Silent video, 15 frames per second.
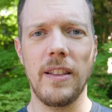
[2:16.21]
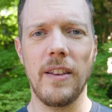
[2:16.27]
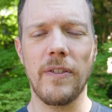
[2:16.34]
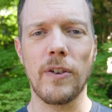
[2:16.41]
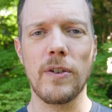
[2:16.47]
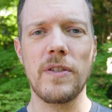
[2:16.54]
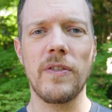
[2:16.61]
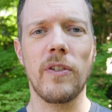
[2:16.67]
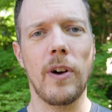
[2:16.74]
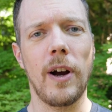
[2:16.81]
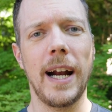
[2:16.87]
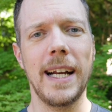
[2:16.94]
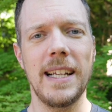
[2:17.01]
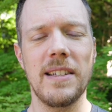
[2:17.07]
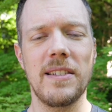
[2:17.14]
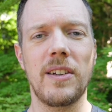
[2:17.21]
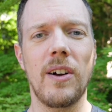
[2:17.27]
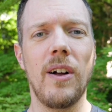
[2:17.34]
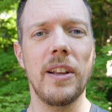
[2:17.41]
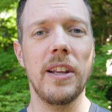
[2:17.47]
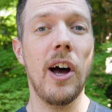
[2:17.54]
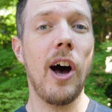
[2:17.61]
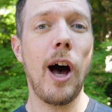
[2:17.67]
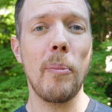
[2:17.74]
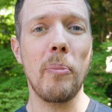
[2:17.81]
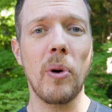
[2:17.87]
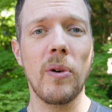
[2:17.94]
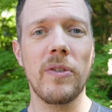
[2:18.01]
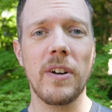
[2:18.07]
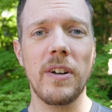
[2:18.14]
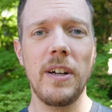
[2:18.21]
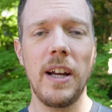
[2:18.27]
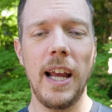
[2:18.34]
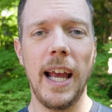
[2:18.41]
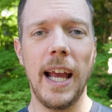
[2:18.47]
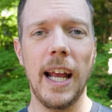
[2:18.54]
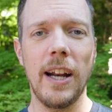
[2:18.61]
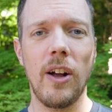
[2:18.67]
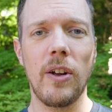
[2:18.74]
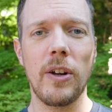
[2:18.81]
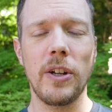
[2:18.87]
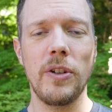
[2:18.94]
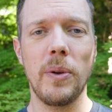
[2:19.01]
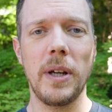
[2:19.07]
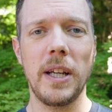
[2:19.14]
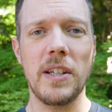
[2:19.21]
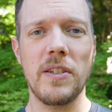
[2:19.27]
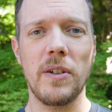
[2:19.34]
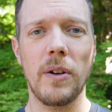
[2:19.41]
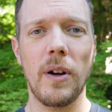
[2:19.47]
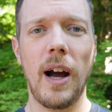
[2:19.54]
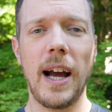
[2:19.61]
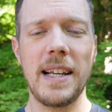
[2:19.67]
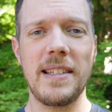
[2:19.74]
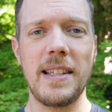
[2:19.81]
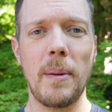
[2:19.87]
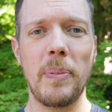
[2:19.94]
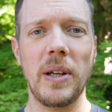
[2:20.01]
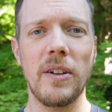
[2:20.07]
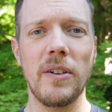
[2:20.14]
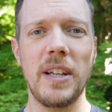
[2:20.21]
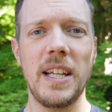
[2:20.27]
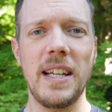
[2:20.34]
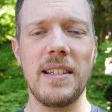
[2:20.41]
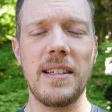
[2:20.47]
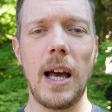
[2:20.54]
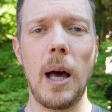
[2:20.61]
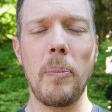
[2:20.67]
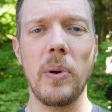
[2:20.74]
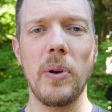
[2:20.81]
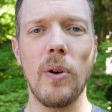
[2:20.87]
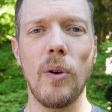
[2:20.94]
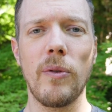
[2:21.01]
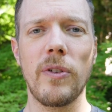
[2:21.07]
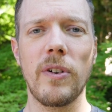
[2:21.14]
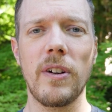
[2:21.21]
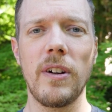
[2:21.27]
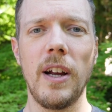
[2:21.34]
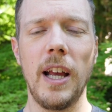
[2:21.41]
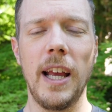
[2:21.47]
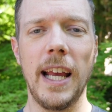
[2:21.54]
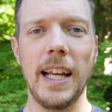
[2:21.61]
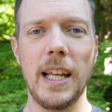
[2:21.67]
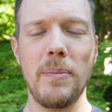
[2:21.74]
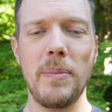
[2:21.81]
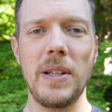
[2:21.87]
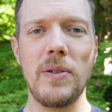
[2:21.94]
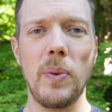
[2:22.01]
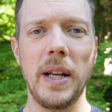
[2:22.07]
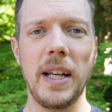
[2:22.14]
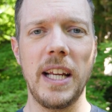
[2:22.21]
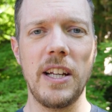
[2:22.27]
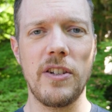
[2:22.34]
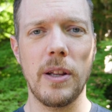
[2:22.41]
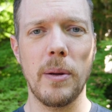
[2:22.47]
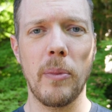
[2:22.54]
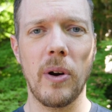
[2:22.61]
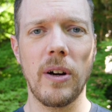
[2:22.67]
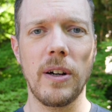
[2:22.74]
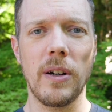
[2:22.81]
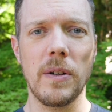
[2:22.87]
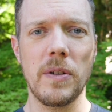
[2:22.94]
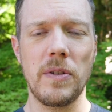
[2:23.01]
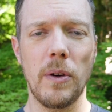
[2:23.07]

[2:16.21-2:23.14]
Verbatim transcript: the first variety is called a hop over and all you're doing is you're high stepping your knees up and over and in between each of the markers.